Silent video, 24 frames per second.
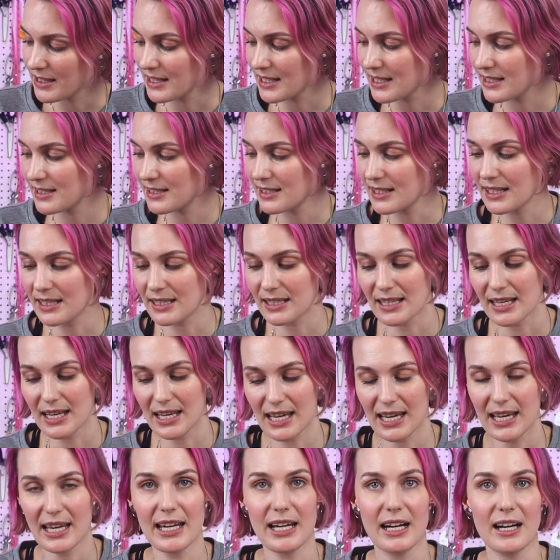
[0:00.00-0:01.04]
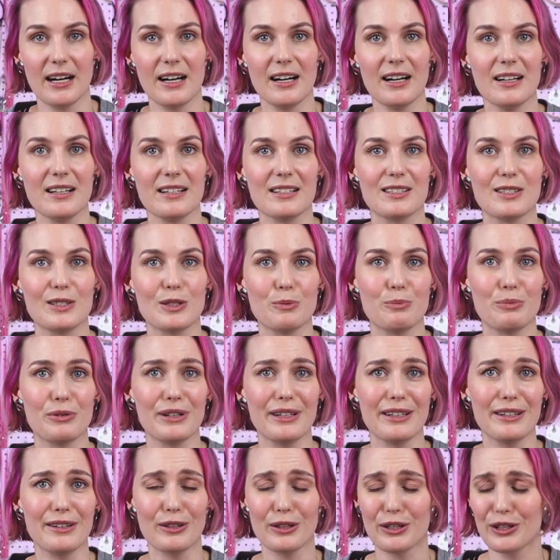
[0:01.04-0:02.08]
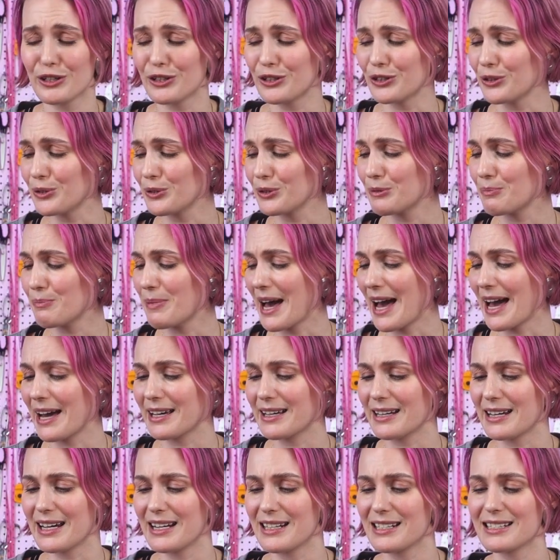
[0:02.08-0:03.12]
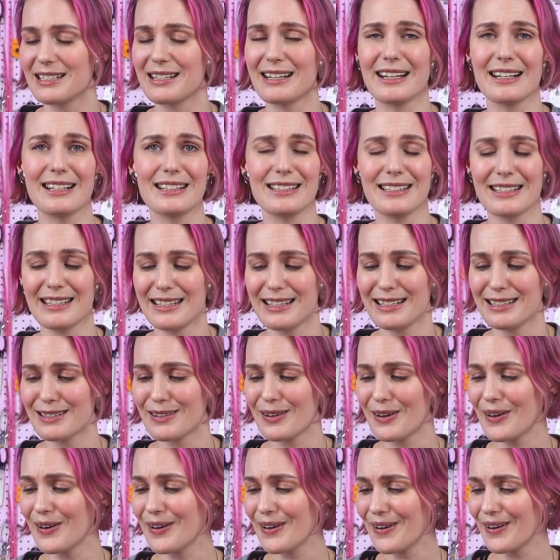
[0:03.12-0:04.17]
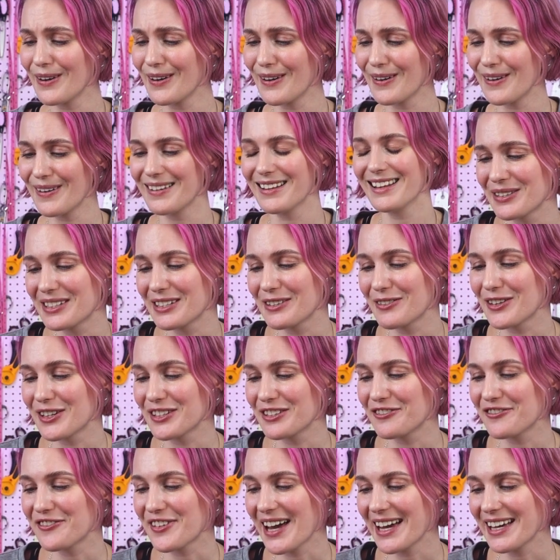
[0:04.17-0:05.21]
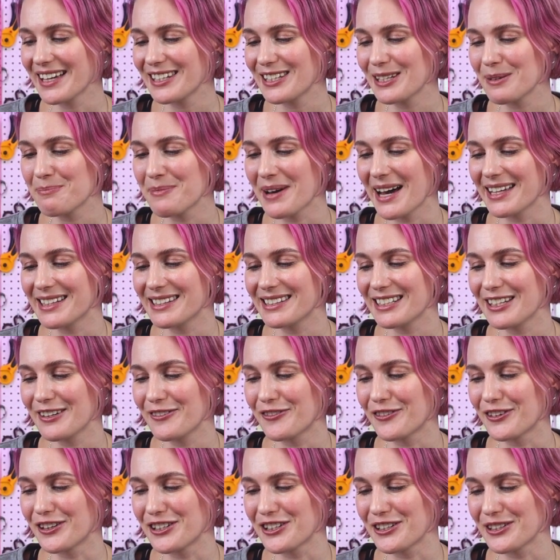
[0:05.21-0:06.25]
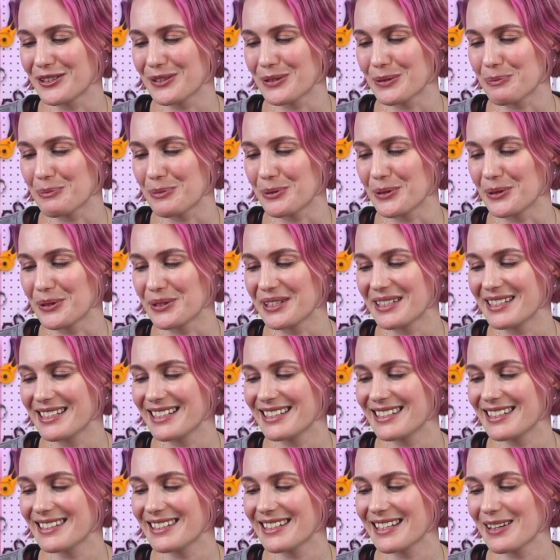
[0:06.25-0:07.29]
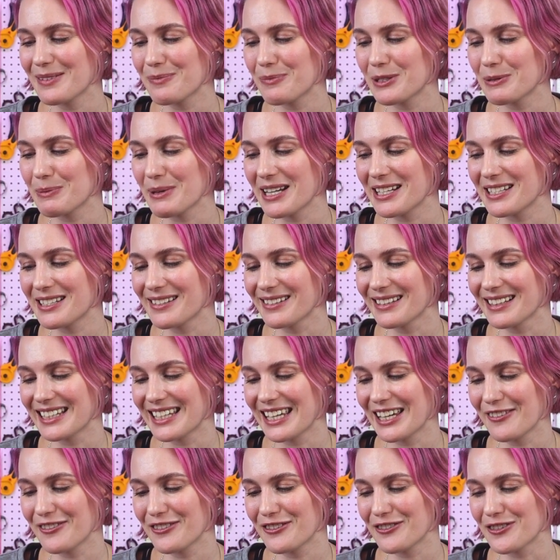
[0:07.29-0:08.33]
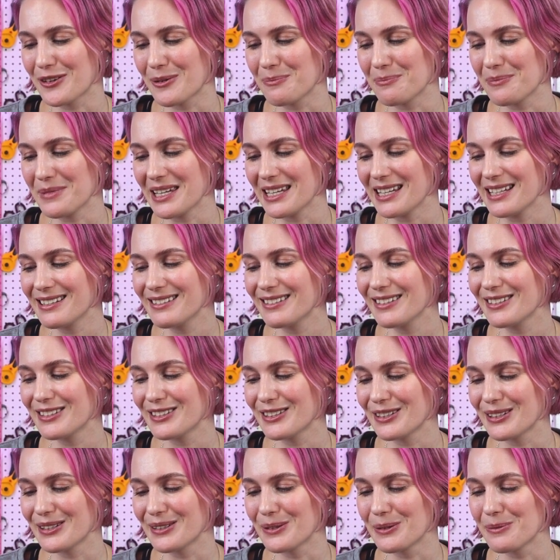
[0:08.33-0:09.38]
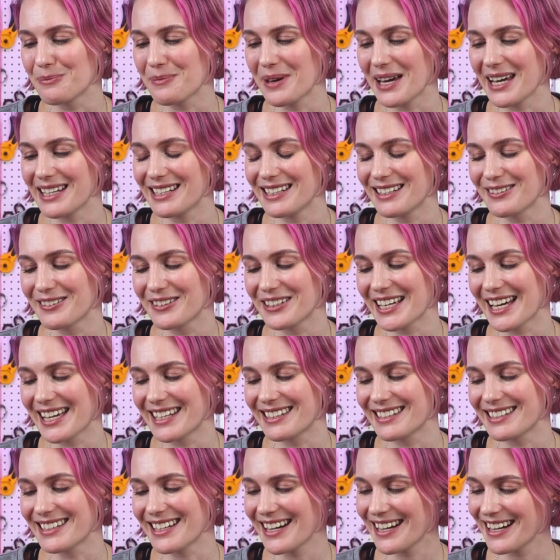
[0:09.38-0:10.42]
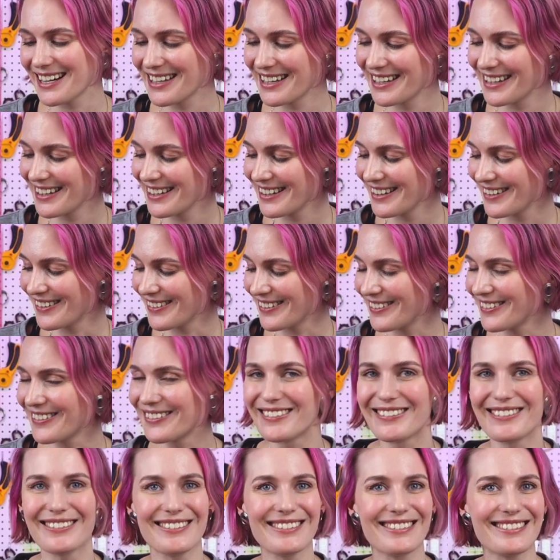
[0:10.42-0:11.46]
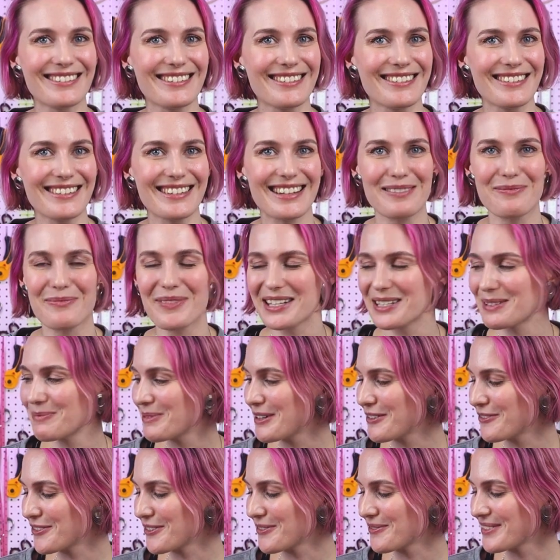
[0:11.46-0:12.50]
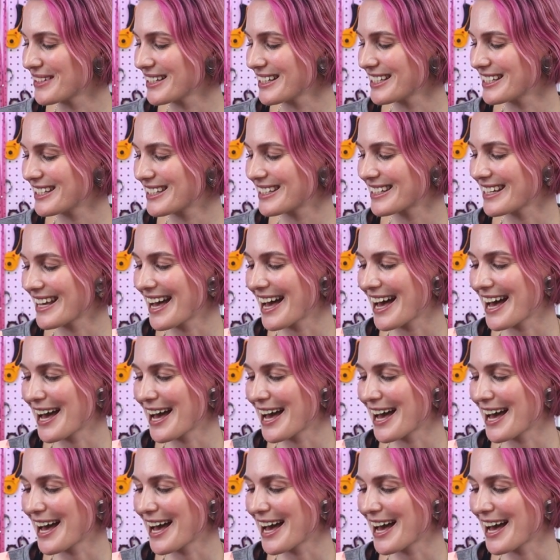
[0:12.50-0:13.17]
it is in here. It's super little cute package like this. Oh, here she wrote, "Thank you, Matti, for your support. This is a special gift from me to you, made in Uganda." Oh, that must be from this